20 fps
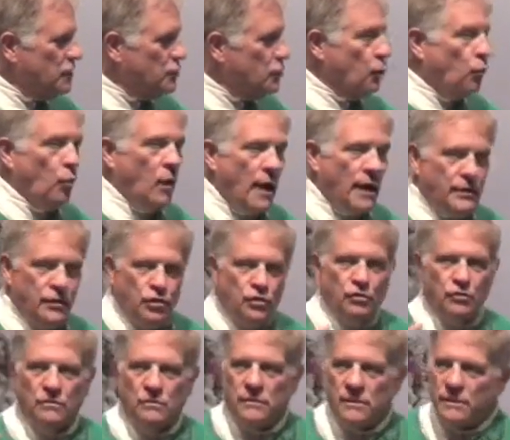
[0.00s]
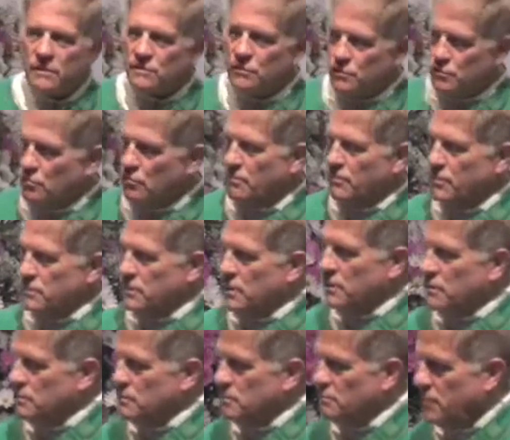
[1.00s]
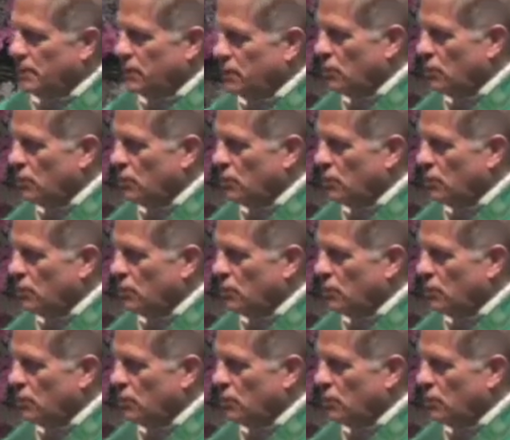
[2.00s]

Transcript: So why shouldn't his interpretation